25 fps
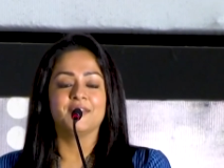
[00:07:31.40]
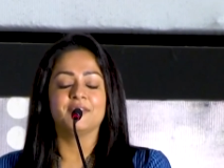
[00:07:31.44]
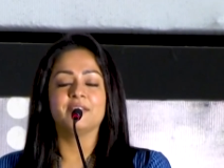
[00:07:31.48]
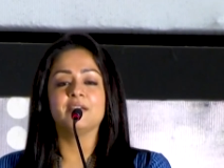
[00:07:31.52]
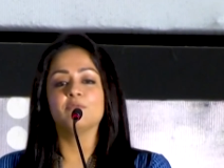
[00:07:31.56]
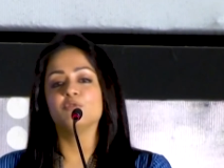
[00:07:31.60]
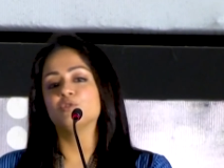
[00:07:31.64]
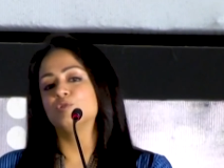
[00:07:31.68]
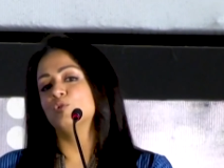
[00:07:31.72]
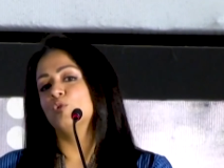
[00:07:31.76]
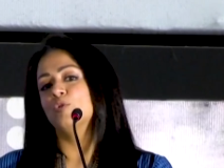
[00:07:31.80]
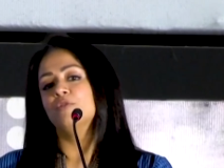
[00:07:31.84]

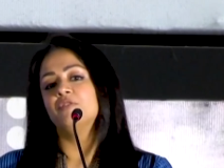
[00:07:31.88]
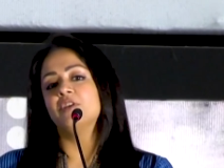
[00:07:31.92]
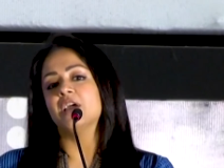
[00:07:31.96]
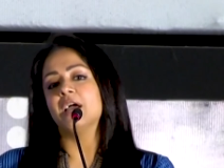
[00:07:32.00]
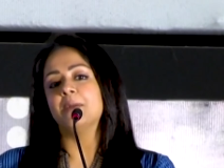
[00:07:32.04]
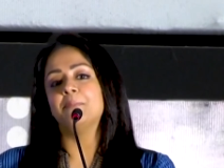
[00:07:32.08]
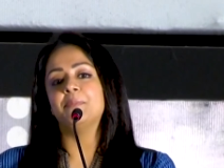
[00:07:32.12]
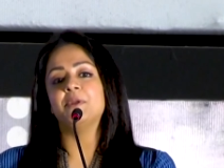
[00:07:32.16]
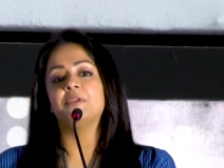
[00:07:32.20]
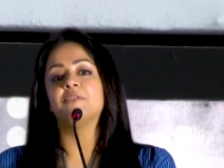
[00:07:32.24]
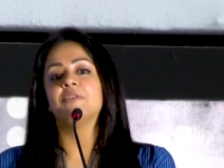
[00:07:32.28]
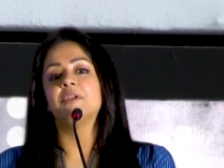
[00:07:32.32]
There was no V
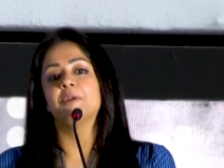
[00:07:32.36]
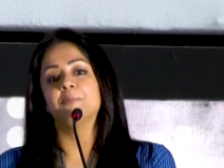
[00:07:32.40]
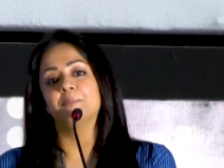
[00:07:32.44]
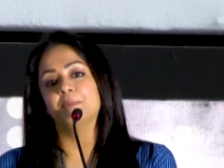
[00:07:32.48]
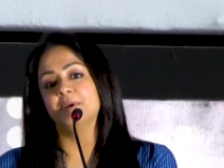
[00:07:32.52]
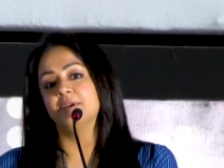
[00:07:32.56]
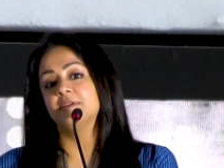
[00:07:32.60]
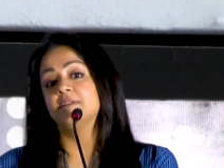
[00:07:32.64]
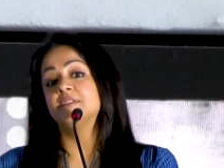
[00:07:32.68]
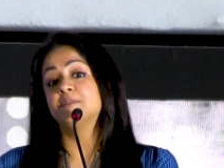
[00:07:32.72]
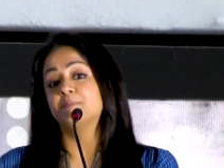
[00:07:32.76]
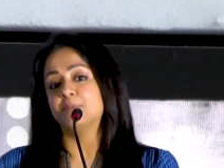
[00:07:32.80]
I P
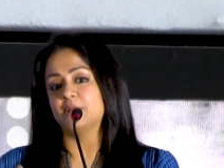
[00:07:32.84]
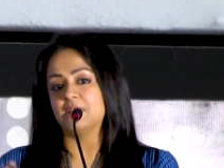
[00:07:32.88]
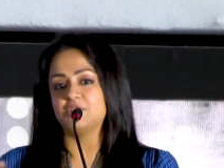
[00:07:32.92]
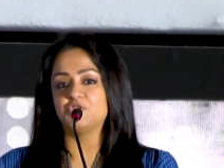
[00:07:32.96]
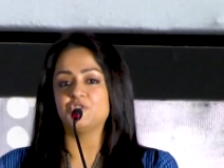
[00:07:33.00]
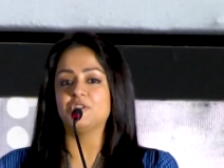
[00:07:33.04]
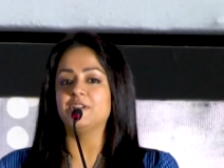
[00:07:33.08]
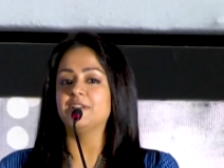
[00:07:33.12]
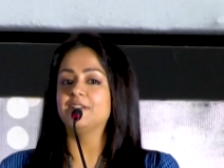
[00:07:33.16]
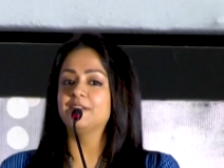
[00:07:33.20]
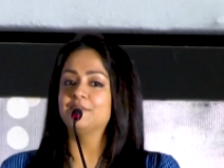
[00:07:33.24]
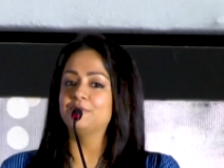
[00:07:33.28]
treatment
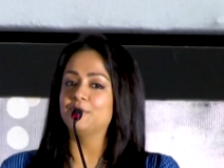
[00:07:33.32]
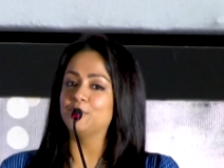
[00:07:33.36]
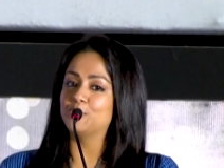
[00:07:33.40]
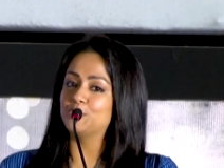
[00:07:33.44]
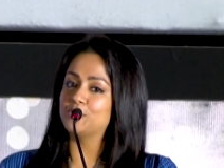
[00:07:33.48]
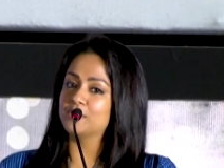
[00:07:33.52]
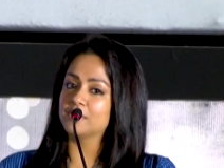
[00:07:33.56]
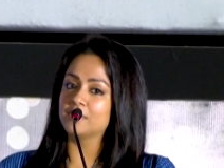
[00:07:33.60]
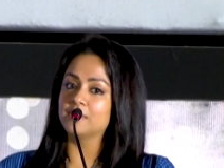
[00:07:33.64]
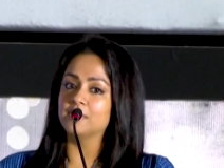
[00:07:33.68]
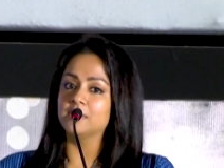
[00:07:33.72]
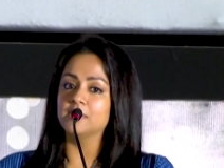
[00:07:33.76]
specially given
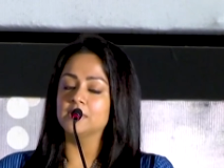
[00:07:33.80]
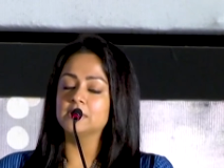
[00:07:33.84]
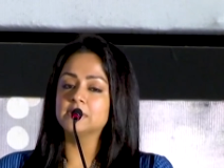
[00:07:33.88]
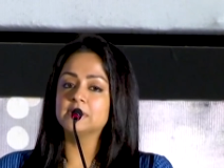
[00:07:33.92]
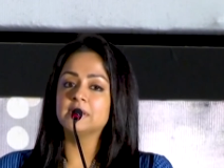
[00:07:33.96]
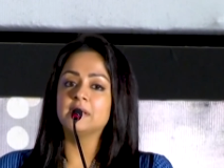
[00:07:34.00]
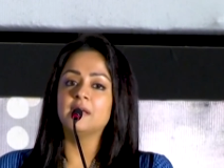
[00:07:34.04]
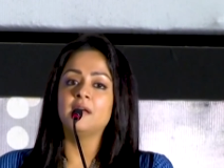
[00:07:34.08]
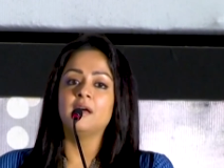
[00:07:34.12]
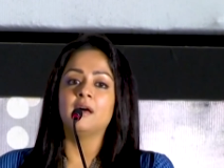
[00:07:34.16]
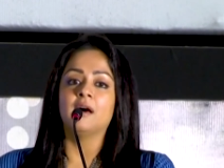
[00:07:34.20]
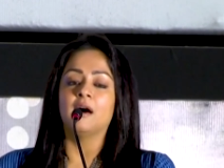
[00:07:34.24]
to the
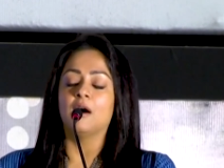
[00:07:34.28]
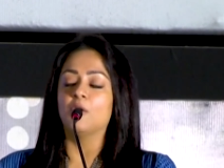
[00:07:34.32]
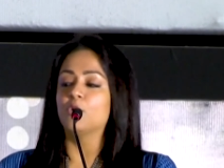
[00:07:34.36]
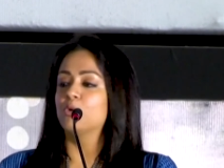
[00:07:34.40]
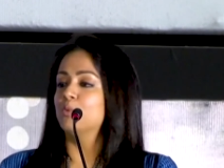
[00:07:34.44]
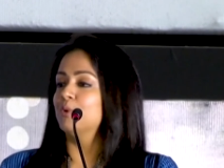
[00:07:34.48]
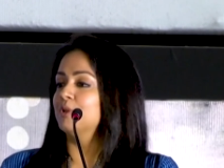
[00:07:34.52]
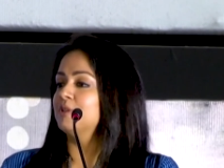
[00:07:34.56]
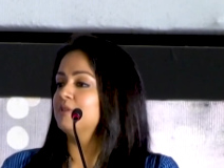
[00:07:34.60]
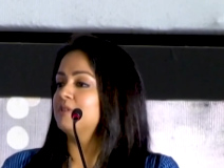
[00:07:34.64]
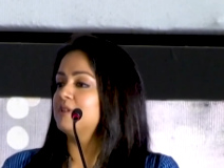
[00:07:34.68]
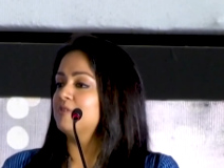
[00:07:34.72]
girls.
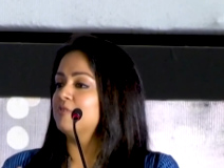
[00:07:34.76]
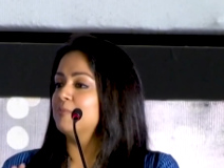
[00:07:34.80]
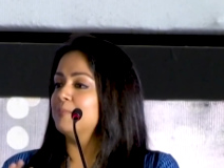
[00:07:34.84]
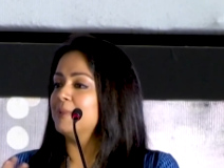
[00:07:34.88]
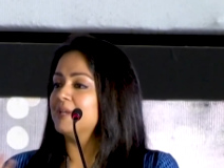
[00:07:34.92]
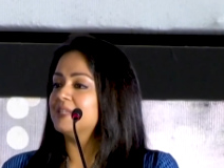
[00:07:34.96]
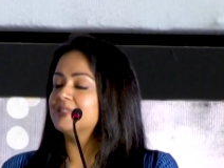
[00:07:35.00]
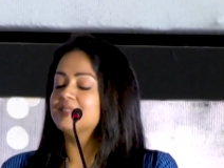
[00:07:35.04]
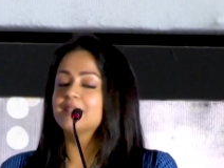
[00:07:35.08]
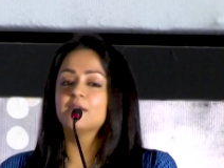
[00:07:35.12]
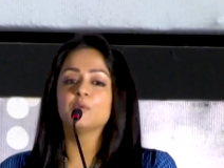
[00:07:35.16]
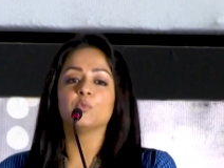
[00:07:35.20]
They were
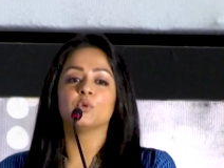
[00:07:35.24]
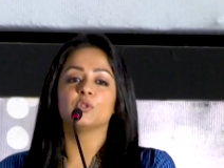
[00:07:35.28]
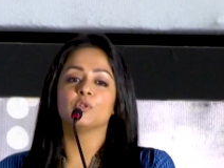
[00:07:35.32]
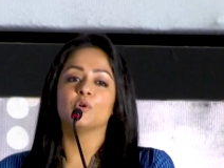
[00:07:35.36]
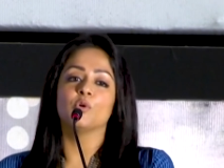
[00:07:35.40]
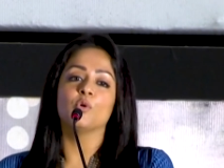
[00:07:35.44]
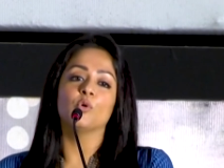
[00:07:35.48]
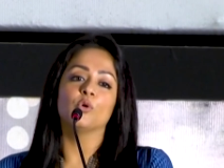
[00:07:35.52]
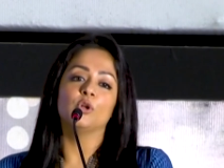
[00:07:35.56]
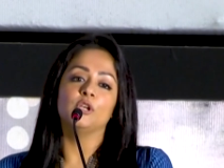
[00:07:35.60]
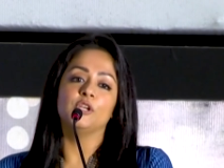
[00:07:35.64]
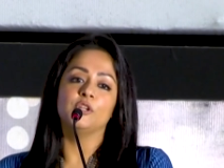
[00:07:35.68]
mixing with
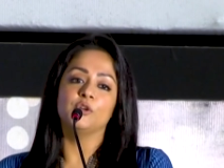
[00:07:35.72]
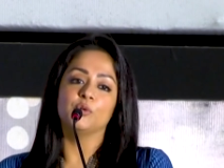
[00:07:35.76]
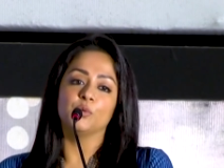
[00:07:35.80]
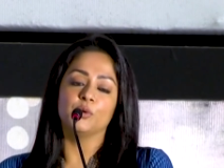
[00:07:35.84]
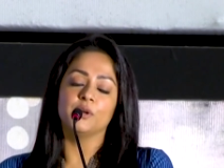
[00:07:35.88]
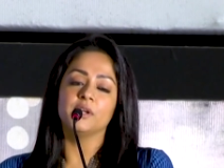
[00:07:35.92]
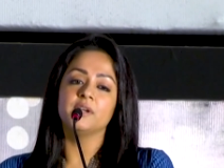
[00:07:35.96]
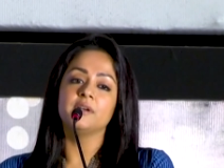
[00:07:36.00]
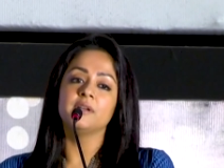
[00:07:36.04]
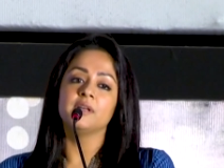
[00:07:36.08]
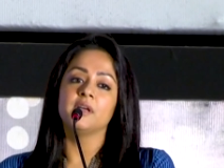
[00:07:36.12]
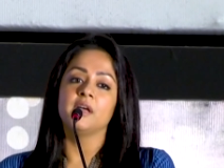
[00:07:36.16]
the whole
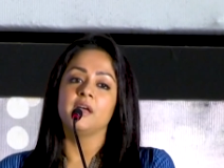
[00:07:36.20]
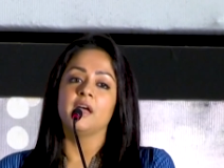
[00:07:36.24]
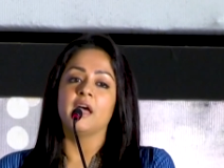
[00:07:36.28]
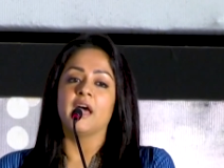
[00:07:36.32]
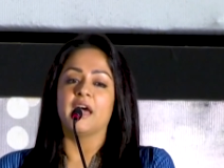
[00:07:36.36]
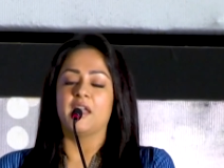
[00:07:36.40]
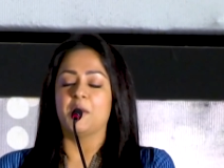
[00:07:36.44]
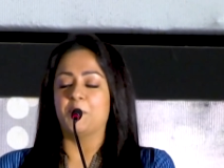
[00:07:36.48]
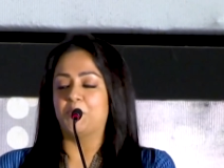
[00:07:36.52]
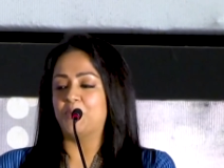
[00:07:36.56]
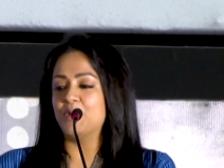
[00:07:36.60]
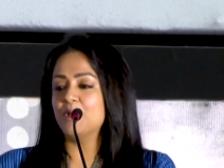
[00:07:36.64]
unit,
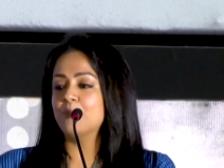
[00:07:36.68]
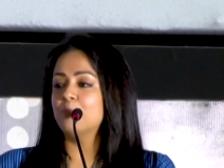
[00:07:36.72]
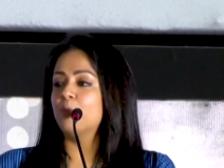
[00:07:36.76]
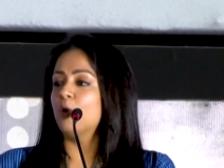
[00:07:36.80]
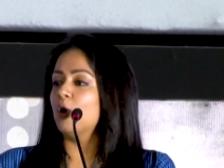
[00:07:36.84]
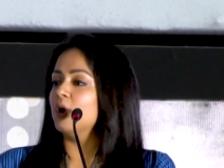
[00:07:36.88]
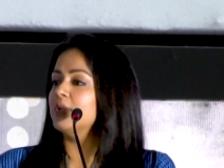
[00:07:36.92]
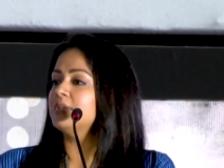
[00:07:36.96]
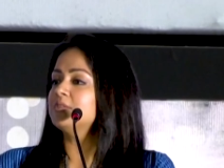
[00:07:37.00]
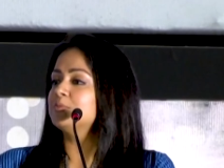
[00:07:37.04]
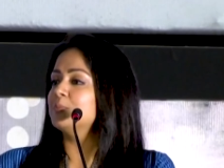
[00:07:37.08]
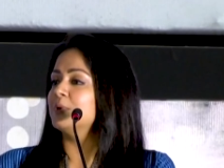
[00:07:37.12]
and apri
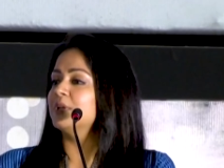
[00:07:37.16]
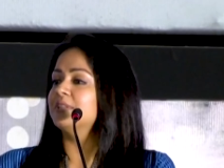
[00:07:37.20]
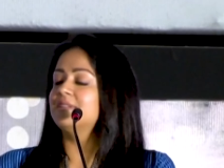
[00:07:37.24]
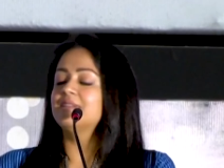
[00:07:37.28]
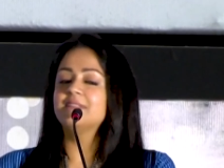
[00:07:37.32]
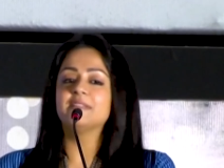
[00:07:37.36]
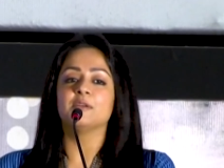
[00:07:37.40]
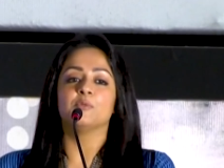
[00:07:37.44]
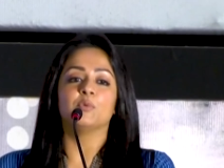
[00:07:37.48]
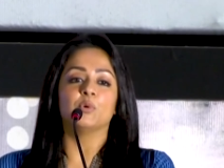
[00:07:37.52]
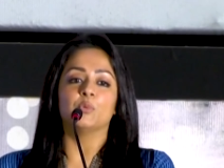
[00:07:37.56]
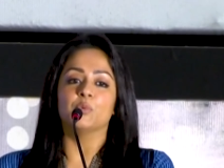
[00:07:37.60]
boys
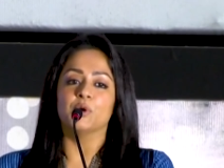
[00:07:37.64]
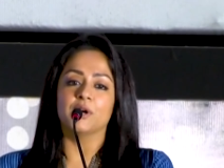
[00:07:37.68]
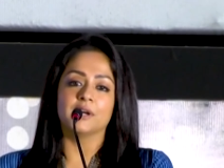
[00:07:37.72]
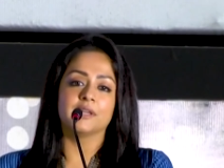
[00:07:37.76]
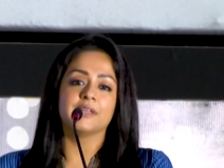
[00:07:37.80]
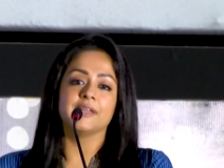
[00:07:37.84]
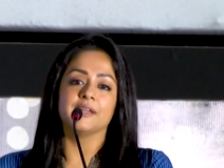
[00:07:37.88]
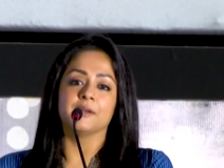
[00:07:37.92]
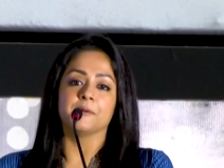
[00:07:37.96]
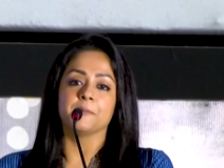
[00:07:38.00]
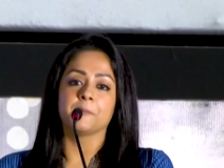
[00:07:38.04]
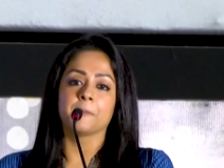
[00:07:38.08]
madri they were
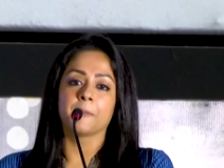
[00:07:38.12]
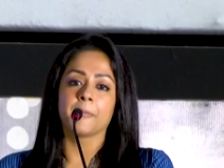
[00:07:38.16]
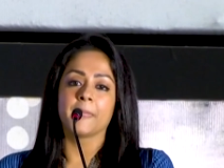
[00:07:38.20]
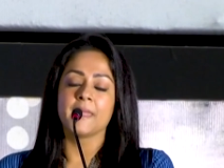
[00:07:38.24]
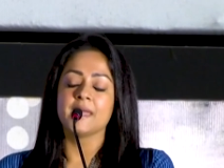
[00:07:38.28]
working.